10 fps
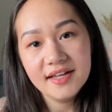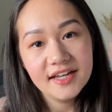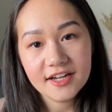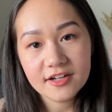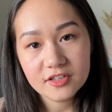
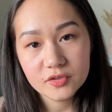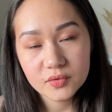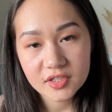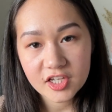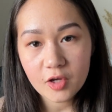include the
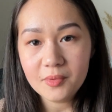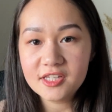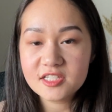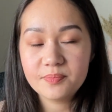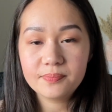
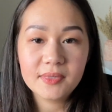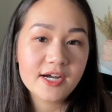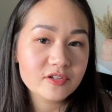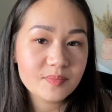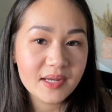Cumulus
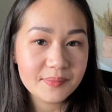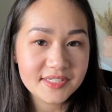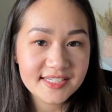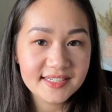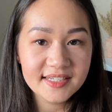blouse by
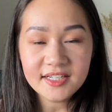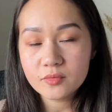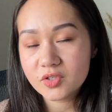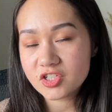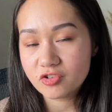Petite Knit,
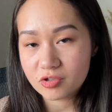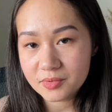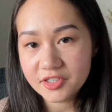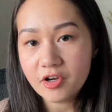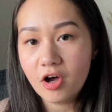which
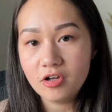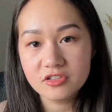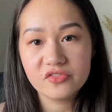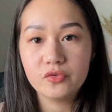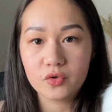normally calls
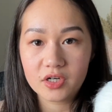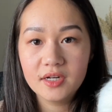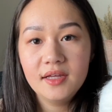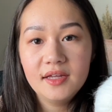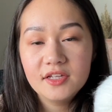for
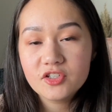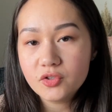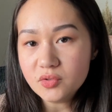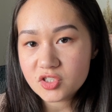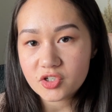
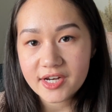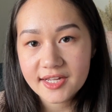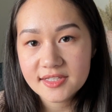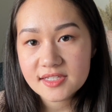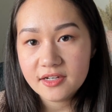2
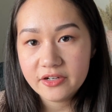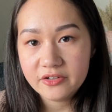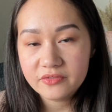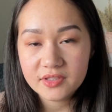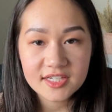strands
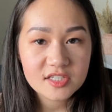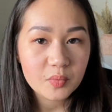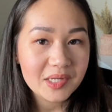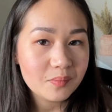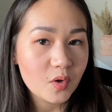of lace
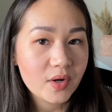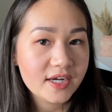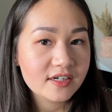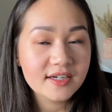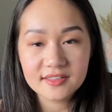weight
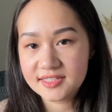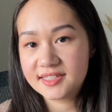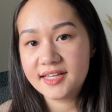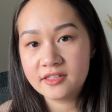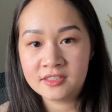mohair held
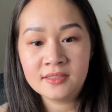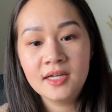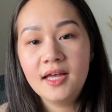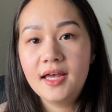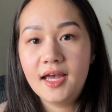together,
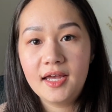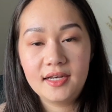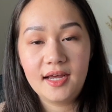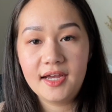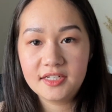and
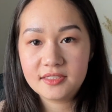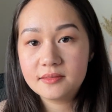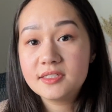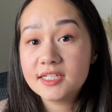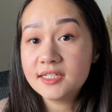I
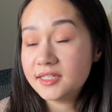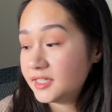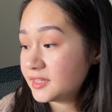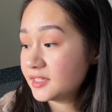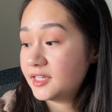did
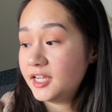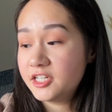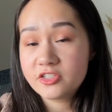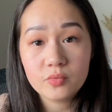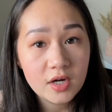knit the gauge
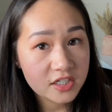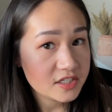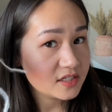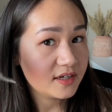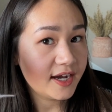
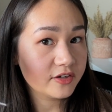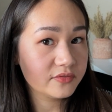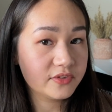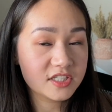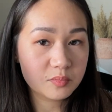swatch out of
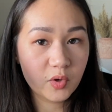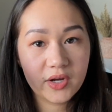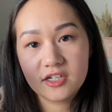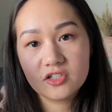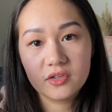this
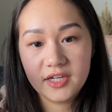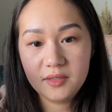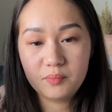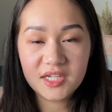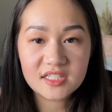Mohair Delight
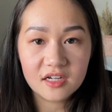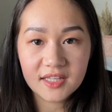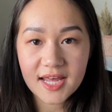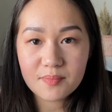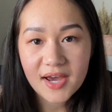based on
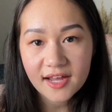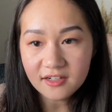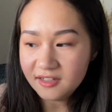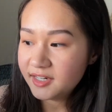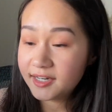that
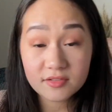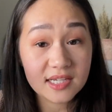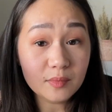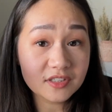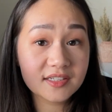pattern, and I was
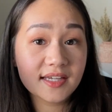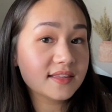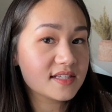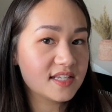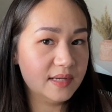able to get the
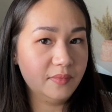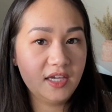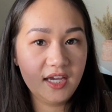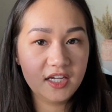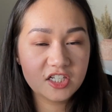same
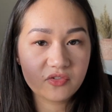gauge